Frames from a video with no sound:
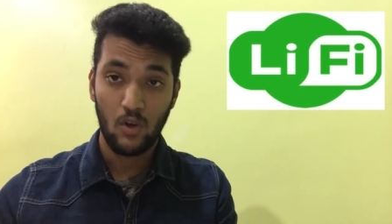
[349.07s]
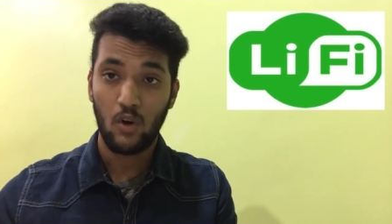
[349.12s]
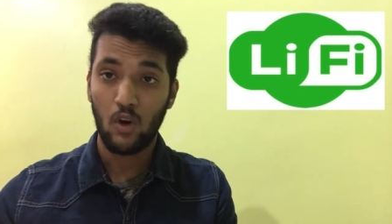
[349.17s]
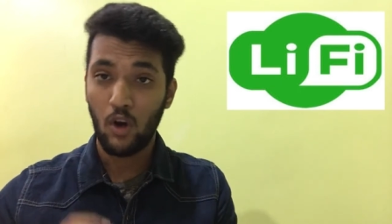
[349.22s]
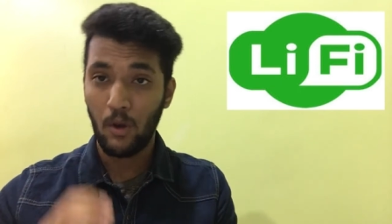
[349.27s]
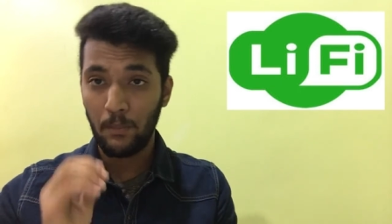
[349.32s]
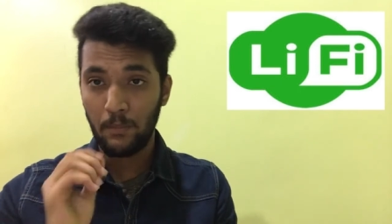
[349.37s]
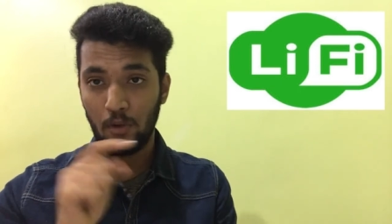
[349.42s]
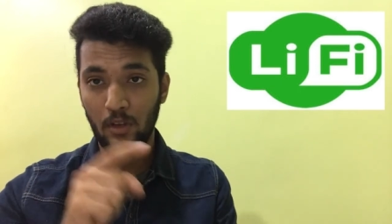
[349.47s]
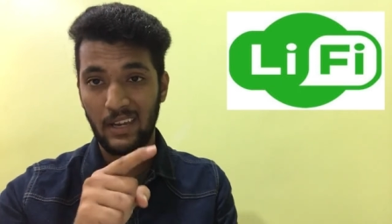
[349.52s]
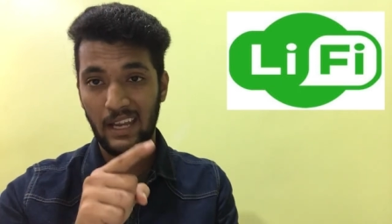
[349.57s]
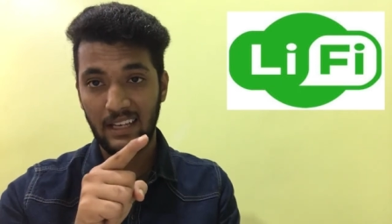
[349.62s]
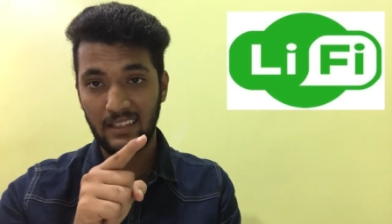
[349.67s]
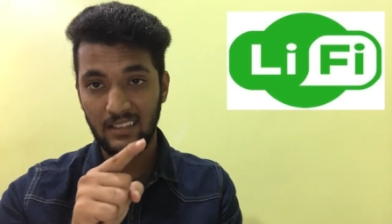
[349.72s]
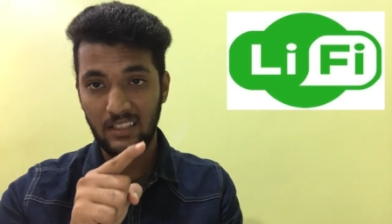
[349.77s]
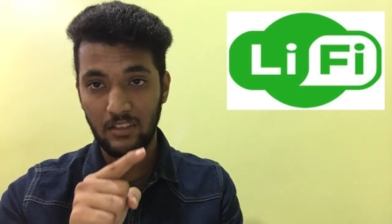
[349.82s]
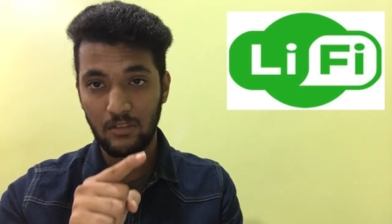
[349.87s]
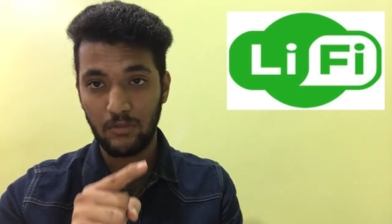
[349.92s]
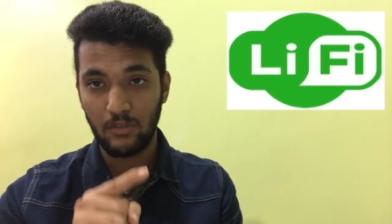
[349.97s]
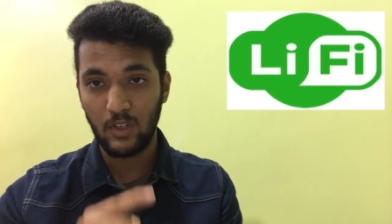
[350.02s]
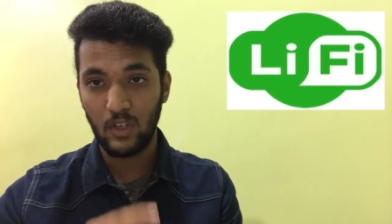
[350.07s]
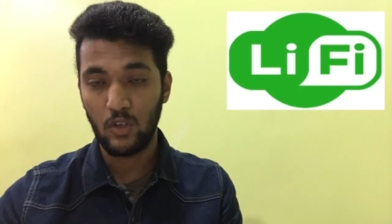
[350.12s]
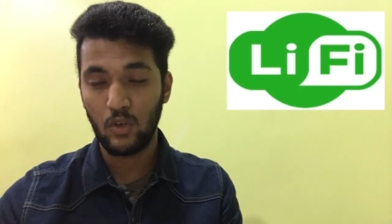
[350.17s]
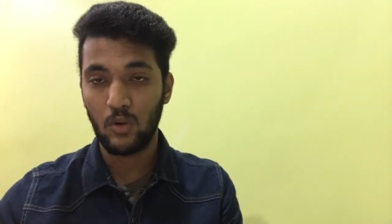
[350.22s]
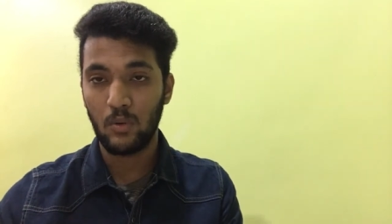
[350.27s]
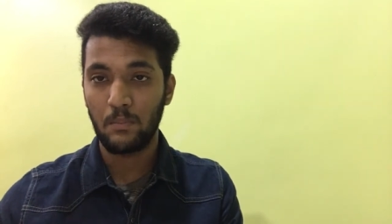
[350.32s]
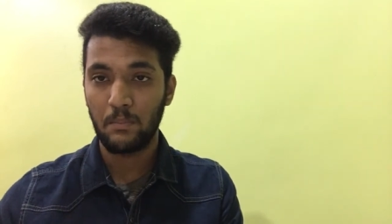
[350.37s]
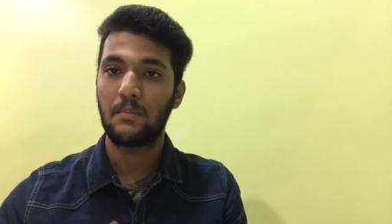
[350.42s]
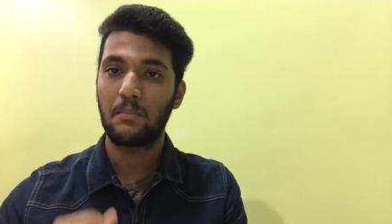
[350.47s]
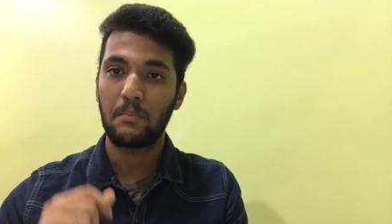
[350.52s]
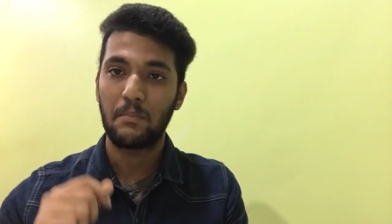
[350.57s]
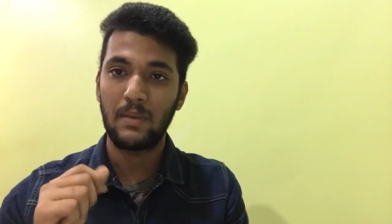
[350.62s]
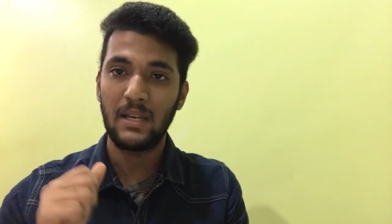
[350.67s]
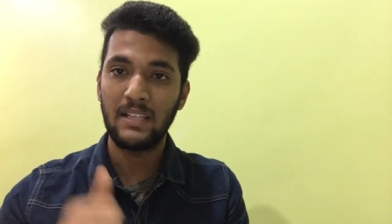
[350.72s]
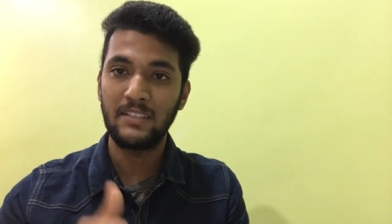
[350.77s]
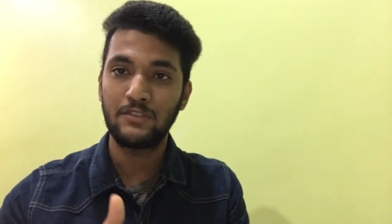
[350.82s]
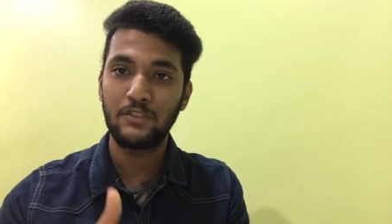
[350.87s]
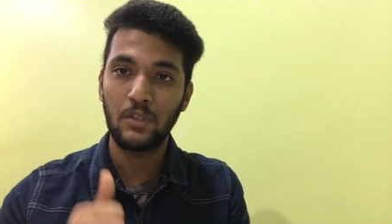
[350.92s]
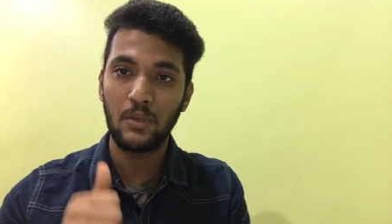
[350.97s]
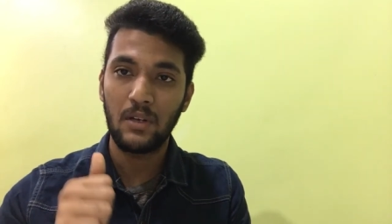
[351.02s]
Hope you like this video.
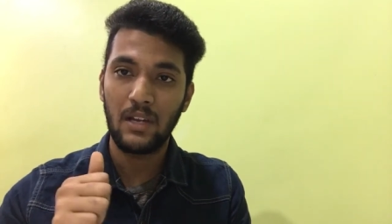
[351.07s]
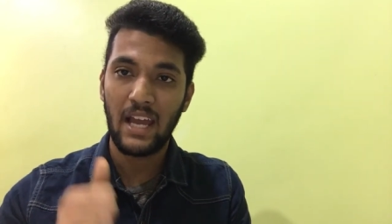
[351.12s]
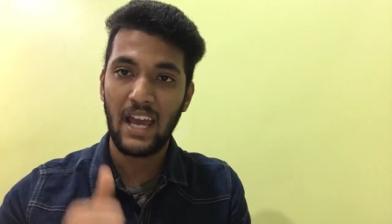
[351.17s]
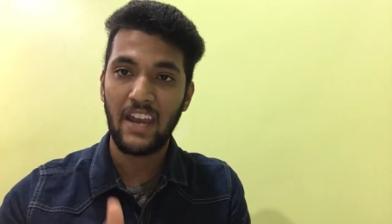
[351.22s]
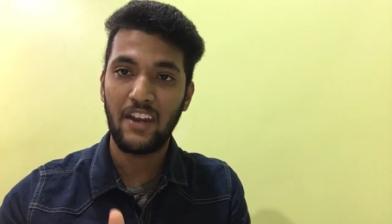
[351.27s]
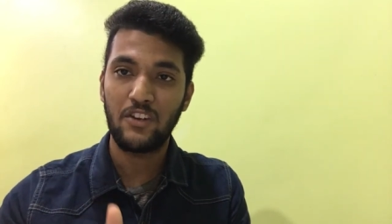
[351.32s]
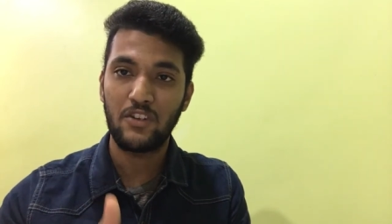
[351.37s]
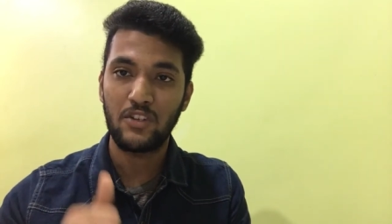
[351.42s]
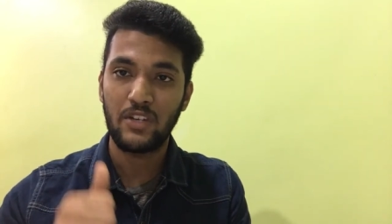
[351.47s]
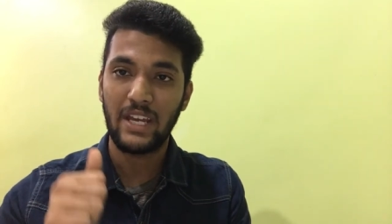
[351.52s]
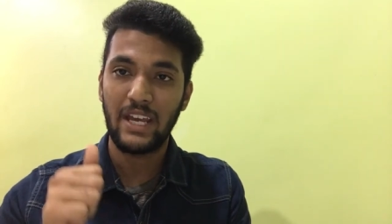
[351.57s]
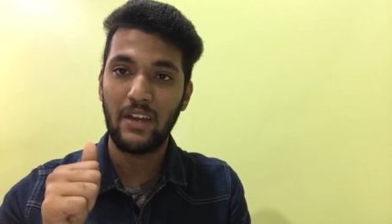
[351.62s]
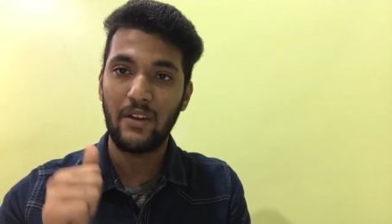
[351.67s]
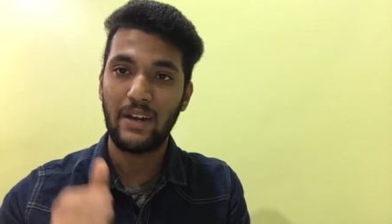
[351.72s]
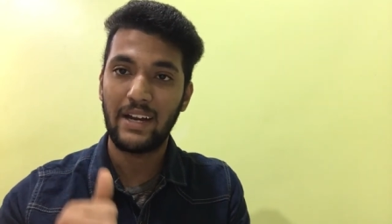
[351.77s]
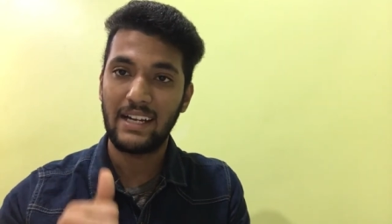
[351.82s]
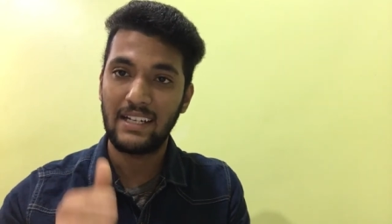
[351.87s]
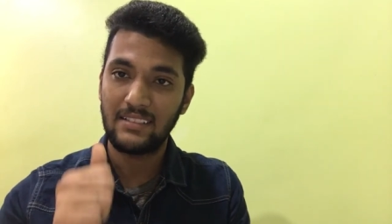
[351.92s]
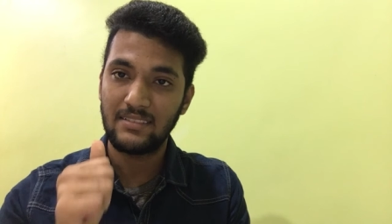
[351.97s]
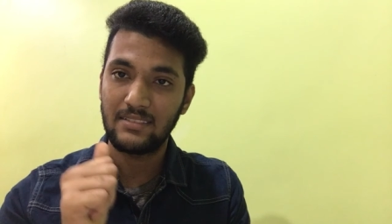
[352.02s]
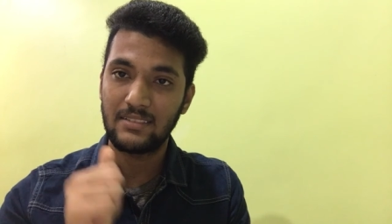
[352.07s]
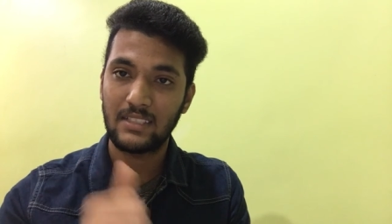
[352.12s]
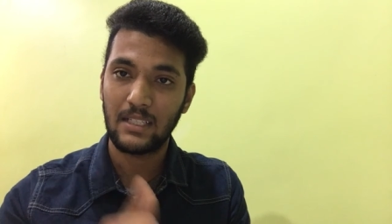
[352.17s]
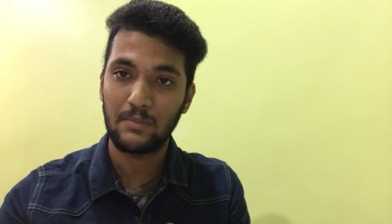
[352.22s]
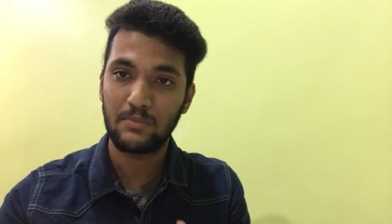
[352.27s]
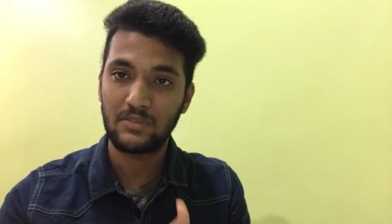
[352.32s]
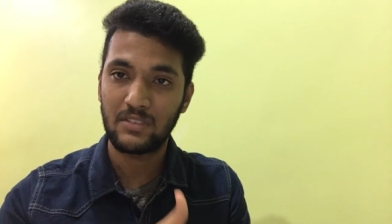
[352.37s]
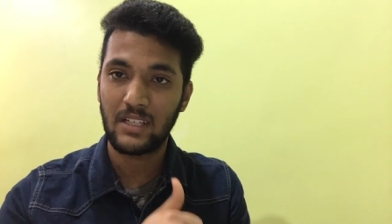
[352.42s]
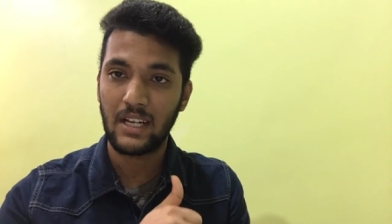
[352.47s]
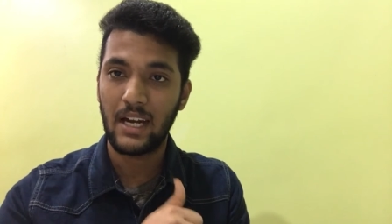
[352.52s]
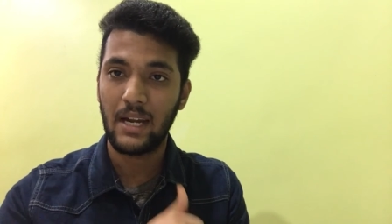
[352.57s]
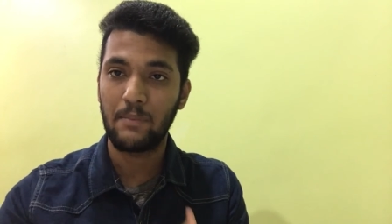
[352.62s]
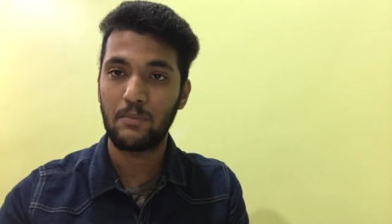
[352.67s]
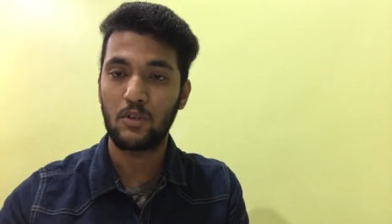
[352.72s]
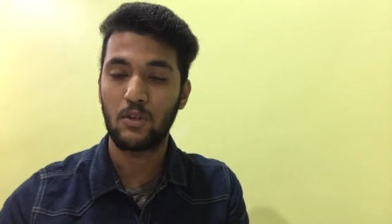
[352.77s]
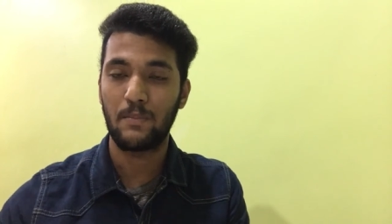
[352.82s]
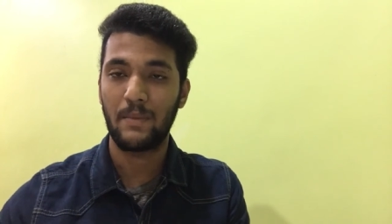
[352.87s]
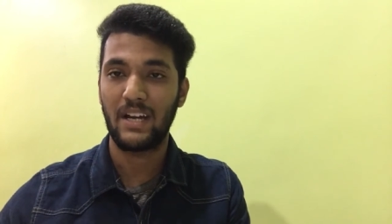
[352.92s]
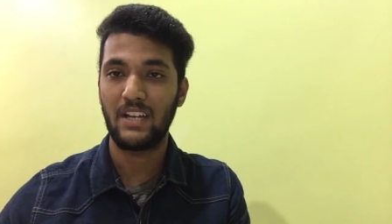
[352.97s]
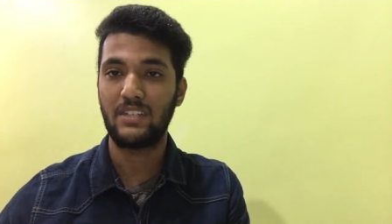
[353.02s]
Please do like, share and subscribe
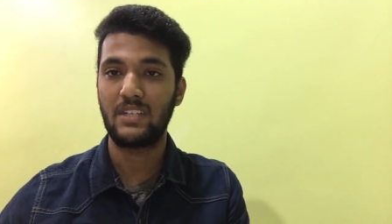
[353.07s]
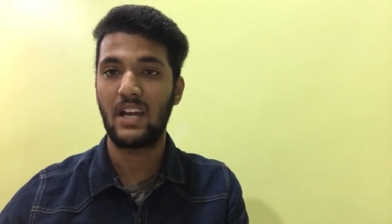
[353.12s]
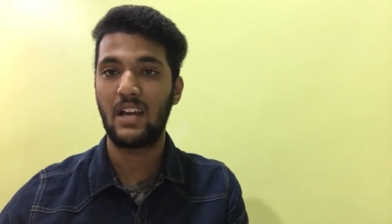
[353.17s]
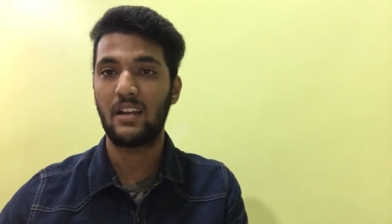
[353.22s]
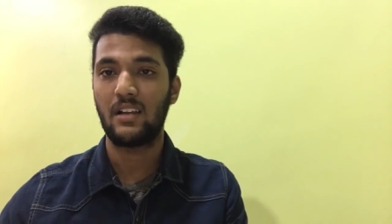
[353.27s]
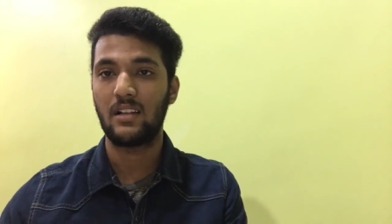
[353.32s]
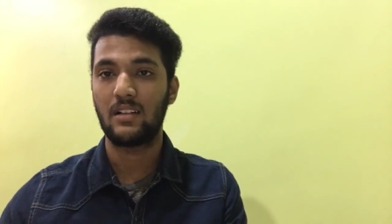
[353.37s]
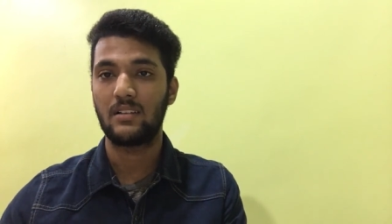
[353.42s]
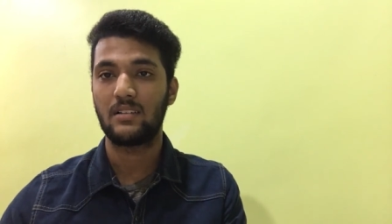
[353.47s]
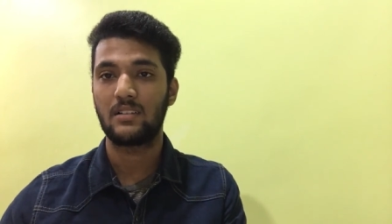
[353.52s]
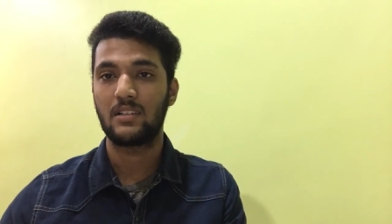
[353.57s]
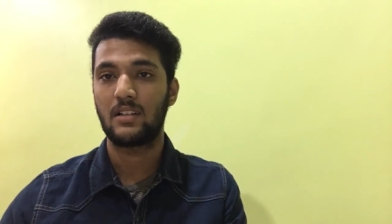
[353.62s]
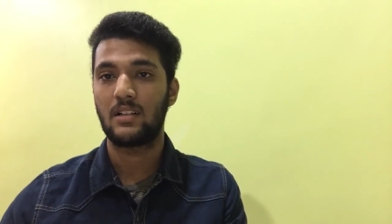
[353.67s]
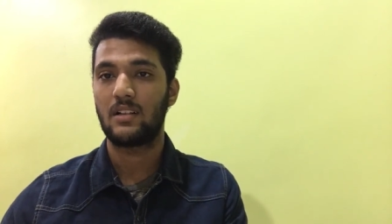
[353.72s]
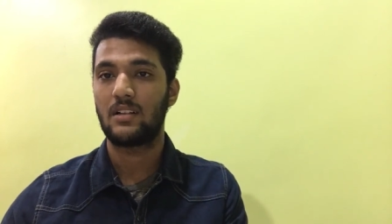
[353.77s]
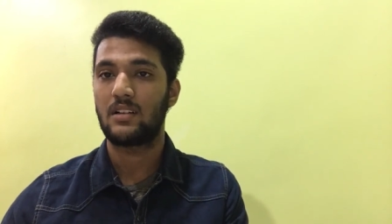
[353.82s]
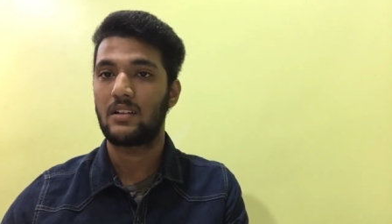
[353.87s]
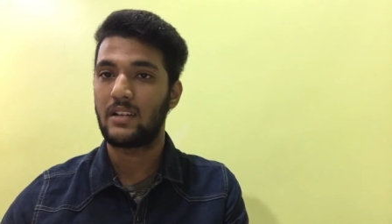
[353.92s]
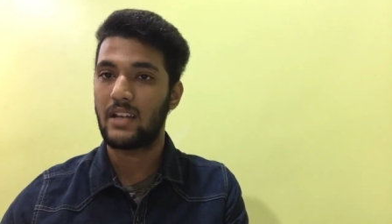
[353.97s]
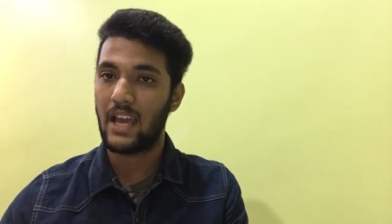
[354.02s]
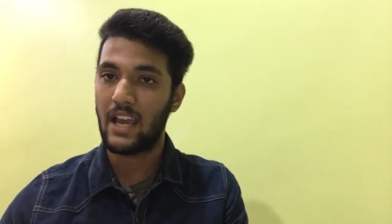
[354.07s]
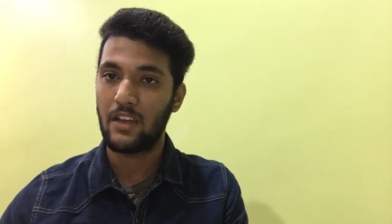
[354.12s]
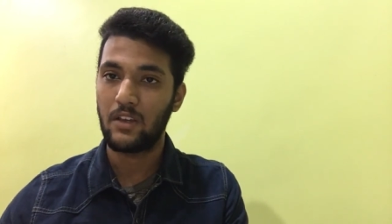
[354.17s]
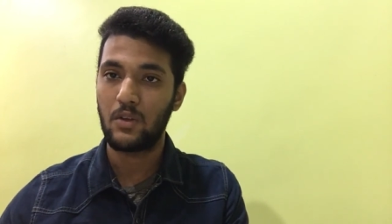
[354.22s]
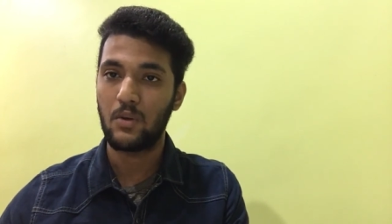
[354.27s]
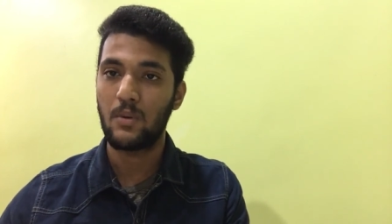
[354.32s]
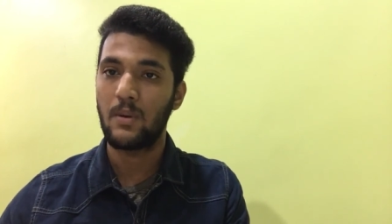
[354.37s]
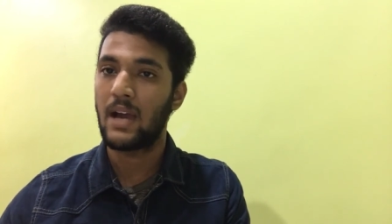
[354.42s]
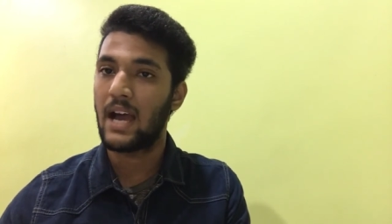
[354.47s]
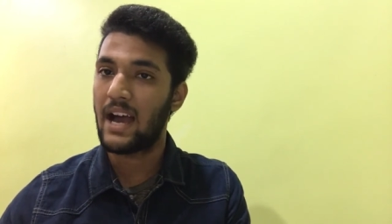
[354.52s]
to my channel. Thank you.